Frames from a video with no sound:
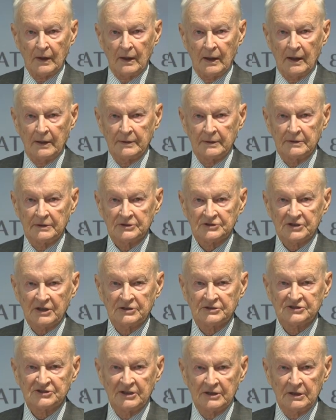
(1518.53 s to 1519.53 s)
And it is,
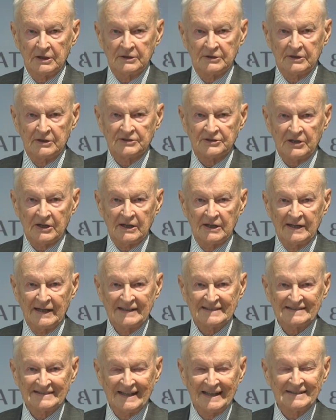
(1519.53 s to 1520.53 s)
a, it is, in
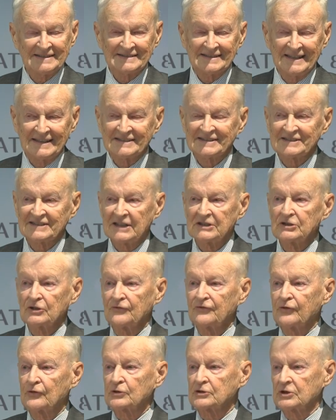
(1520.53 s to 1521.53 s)
a sense, a set
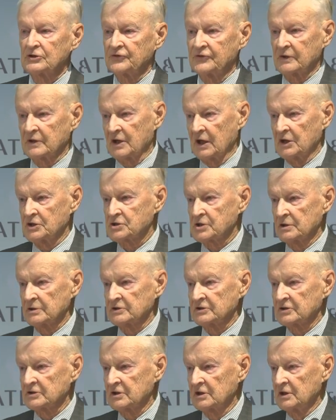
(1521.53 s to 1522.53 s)
of
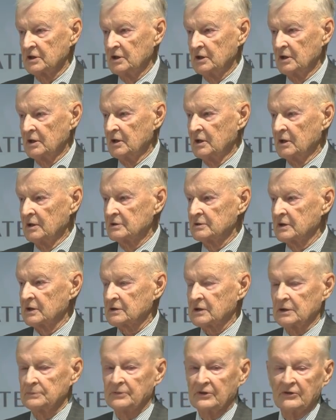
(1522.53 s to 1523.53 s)
fortifications
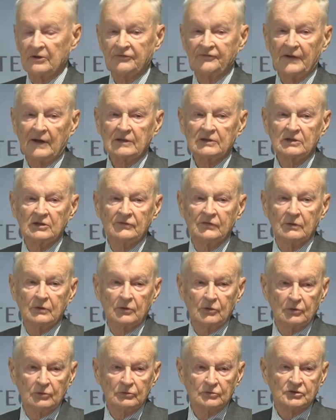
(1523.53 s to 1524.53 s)
that can be effectively
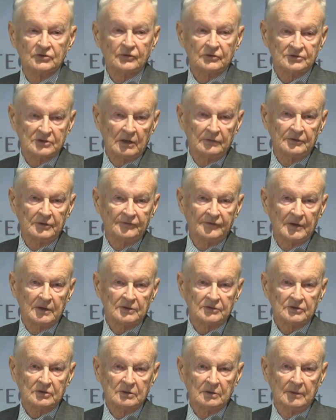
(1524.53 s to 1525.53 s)
used for self
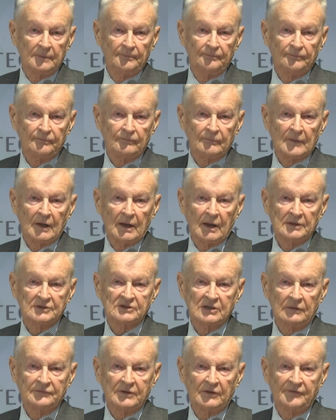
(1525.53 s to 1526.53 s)
defense. And
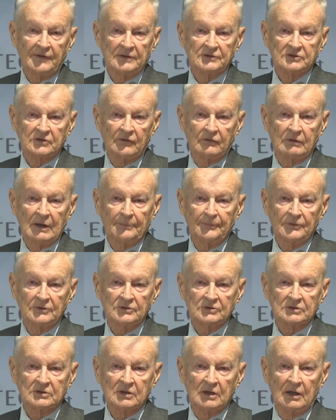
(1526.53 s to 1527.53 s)
self defensive
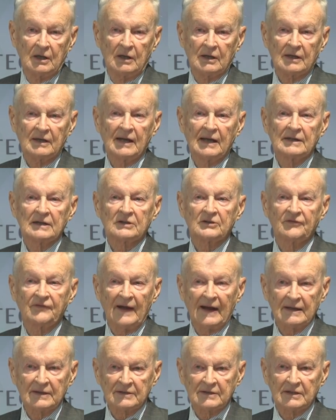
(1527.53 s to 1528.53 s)
weapons gain
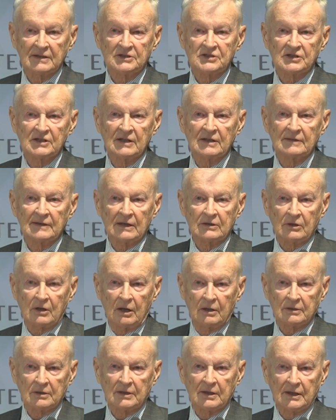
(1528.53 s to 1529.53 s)
advantage in that
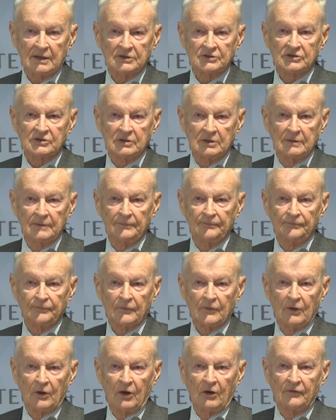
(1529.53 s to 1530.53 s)
context
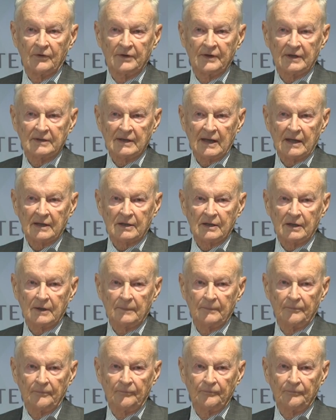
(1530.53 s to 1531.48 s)
over the attacker.